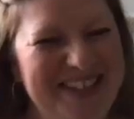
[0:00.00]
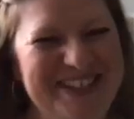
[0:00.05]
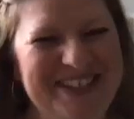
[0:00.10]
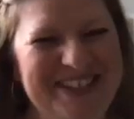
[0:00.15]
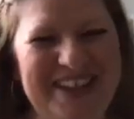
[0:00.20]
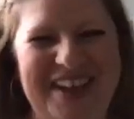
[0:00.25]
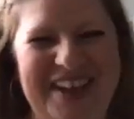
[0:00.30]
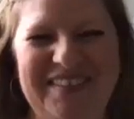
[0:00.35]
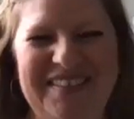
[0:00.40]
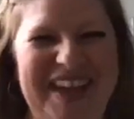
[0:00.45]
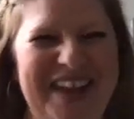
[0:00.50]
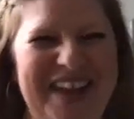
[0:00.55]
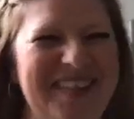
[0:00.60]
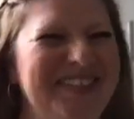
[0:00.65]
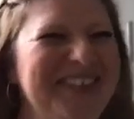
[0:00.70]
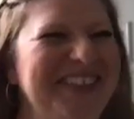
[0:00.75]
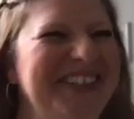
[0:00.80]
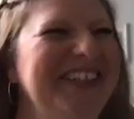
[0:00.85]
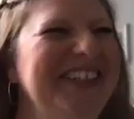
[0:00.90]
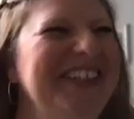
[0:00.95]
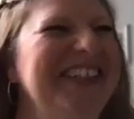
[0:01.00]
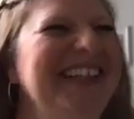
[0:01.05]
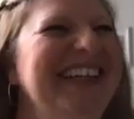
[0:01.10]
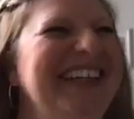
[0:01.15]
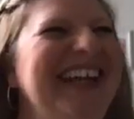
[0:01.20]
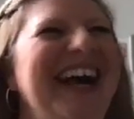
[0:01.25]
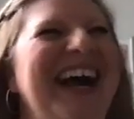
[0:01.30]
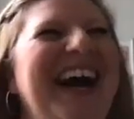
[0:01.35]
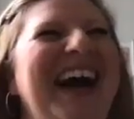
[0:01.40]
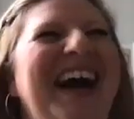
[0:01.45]
job ever.
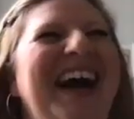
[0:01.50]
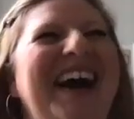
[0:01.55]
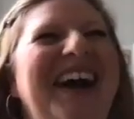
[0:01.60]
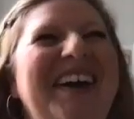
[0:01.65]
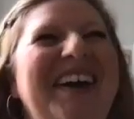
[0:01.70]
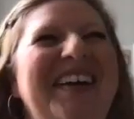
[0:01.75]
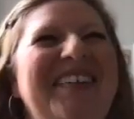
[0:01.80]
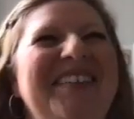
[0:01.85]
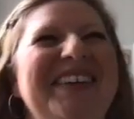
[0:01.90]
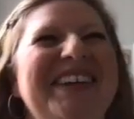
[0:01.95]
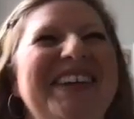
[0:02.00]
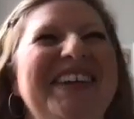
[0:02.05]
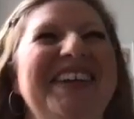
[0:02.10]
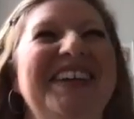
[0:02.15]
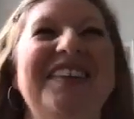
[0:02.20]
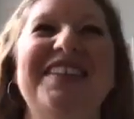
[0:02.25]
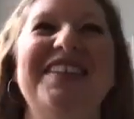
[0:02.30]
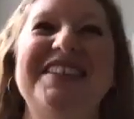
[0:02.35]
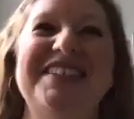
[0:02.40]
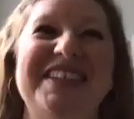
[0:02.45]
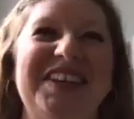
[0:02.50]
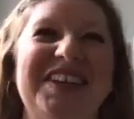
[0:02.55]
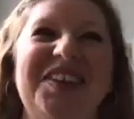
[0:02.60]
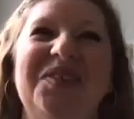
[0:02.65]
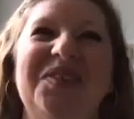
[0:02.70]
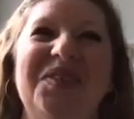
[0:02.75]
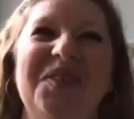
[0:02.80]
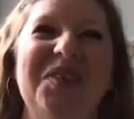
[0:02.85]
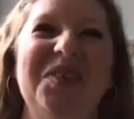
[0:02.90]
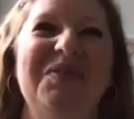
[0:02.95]
You know, the
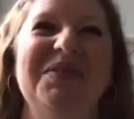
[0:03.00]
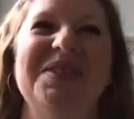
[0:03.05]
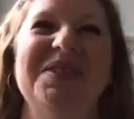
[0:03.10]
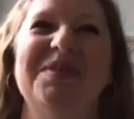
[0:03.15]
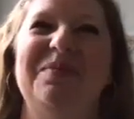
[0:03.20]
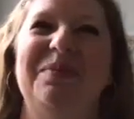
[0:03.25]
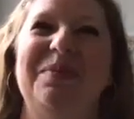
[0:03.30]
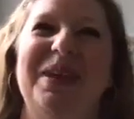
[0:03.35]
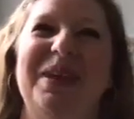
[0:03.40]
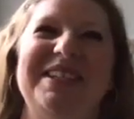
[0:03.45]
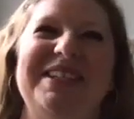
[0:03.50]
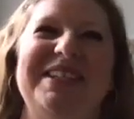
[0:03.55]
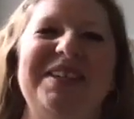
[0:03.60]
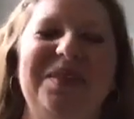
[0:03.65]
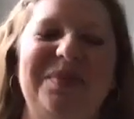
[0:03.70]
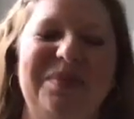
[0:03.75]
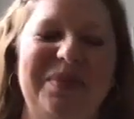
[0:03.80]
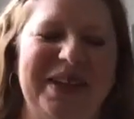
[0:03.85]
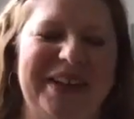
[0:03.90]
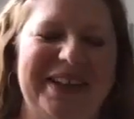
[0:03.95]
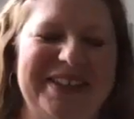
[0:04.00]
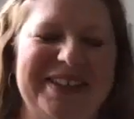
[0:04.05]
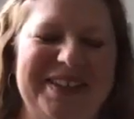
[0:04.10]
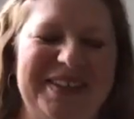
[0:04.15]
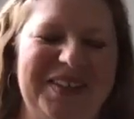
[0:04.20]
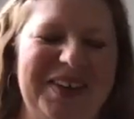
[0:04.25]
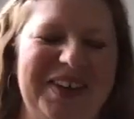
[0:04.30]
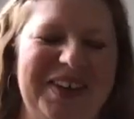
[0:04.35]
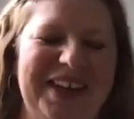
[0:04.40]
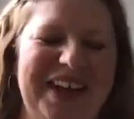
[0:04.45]
secret room was a big deal because
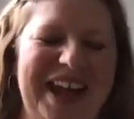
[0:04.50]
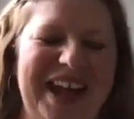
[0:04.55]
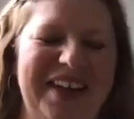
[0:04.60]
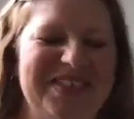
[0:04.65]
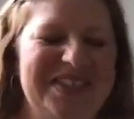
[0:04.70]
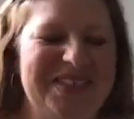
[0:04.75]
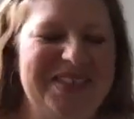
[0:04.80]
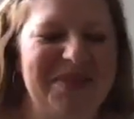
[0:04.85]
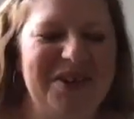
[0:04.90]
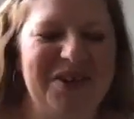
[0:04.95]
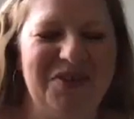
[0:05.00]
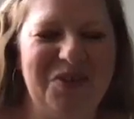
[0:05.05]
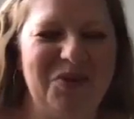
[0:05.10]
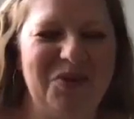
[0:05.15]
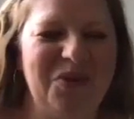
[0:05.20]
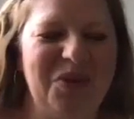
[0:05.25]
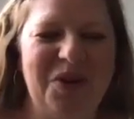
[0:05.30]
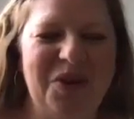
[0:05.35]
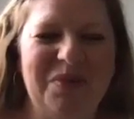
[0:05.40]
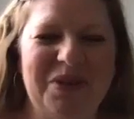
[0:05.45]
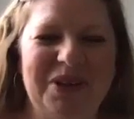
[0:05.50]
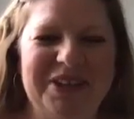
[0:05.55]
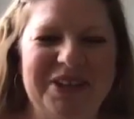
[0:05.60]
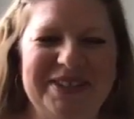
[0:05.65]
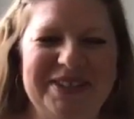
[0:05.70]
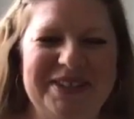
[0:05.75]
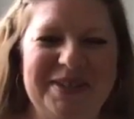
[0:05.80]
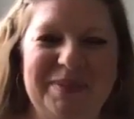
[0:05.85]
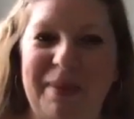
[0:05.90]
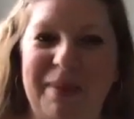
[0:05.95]
you couldn't have somebody from Walmart
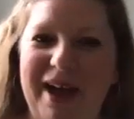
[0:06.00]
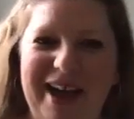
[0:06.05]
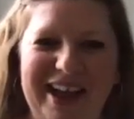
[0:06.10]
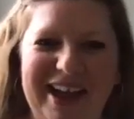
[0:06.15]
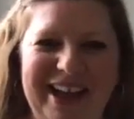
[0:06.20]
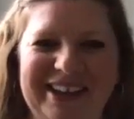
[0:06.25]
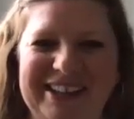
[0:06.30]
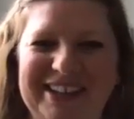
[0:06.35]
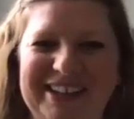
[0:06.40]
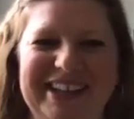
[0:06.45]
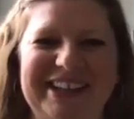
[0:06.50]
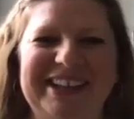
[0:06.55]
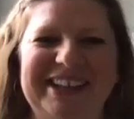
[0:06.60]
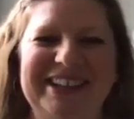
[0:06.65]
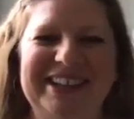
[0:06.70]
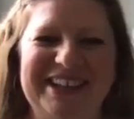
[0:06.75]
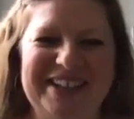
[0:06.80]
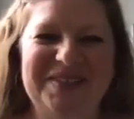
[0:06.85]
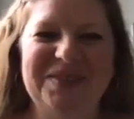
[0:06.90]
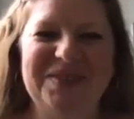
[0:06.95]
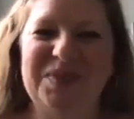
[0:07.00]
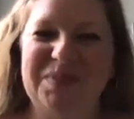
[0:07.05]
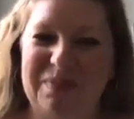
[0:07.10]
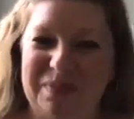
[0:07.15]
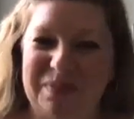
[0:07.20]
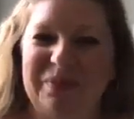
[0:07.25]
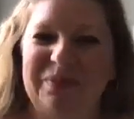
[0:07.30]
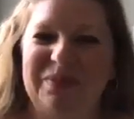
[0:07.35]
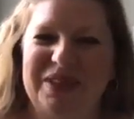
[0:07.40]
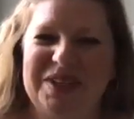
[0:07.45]
spy. Like this,
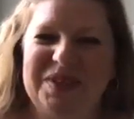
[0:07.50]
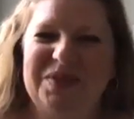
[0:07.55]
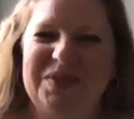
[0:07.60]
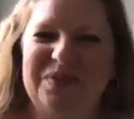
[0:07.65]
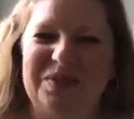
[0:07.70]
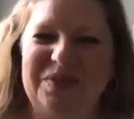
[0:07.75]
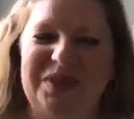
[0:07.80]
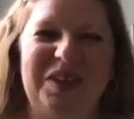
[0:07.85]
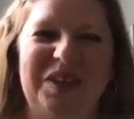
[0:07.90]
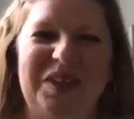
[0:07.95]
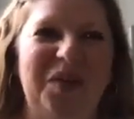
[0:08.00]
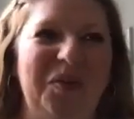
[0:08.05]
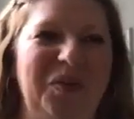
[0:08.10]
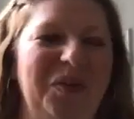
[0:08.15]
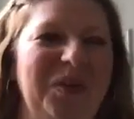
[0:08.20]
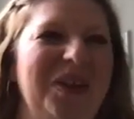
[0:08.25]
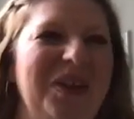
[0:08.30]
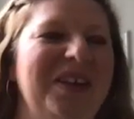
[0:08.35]
you know,